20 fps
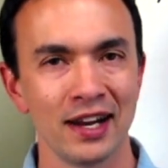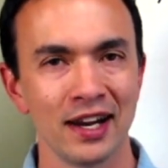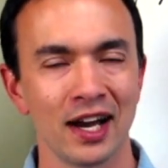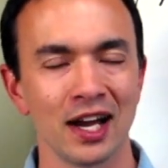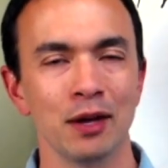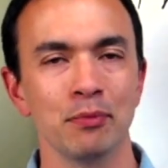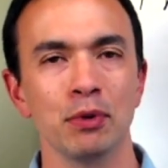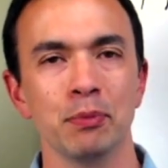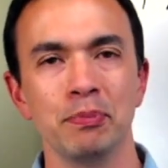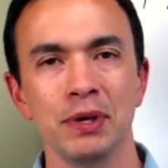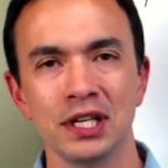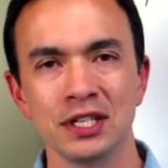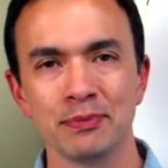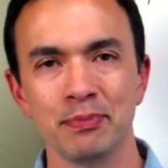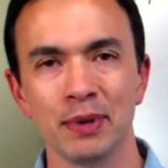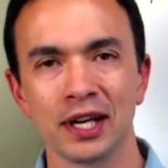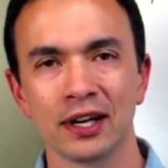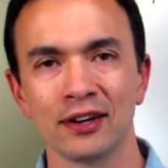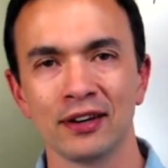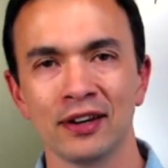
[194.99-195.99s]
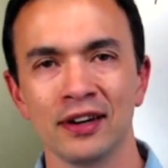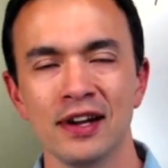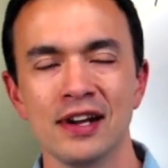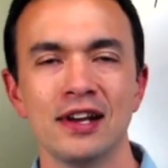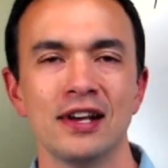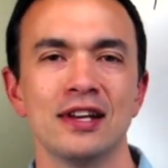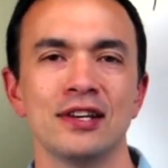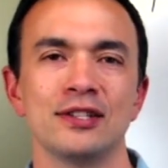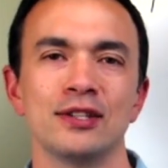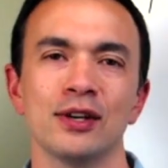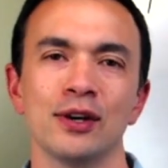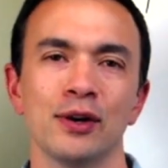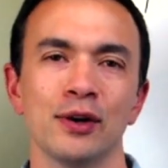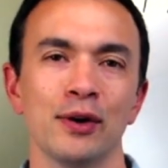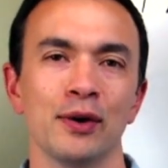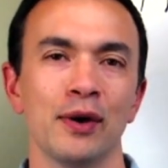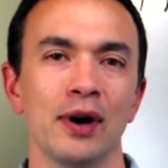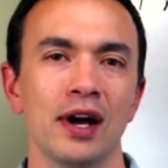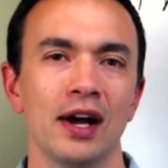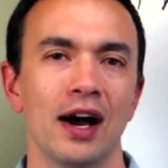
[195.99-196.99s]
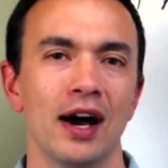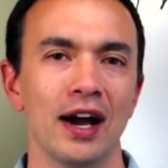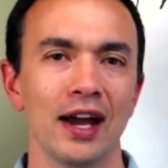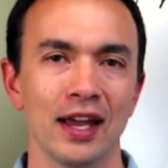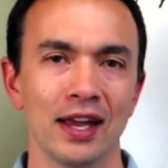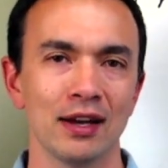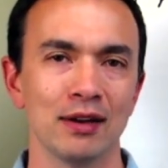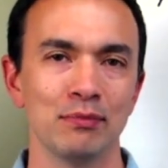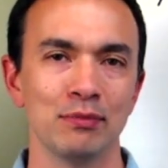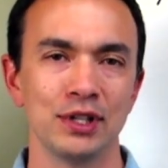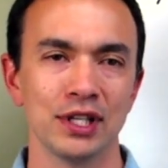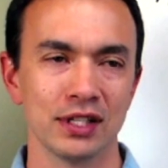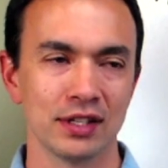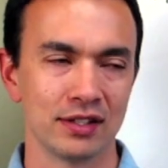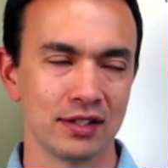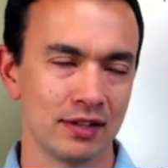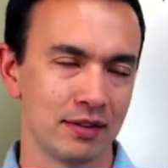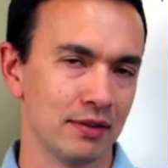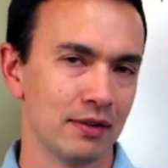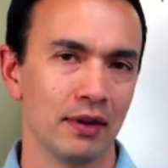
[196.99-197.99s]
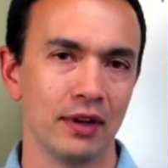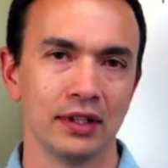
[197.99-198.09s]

I am a peacemaker, so I am just